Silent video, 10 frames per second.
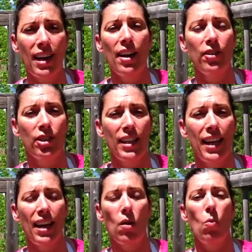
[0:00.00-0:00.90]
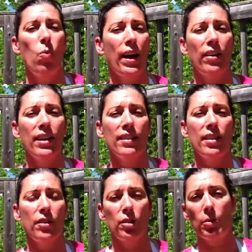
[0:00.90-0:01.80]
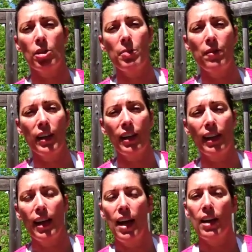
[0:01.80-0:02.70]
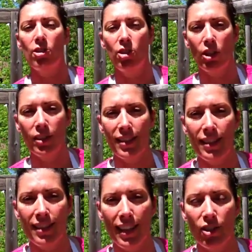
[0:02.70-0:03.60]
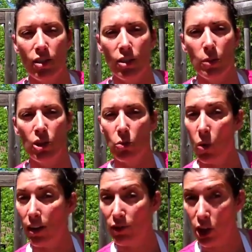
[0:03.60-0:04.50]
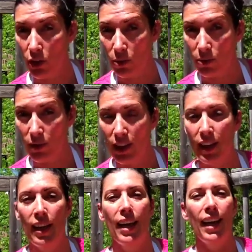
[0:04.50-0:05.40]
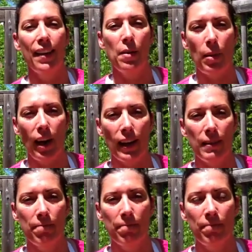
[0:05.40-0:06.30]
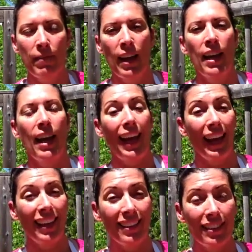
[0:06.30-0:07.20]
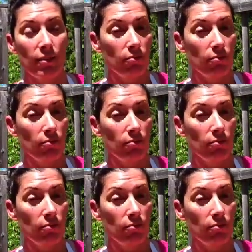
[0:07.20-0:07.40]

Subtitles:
to understand where it is that they're supposed to be feeling certain sensations, which is one of two, in the body, and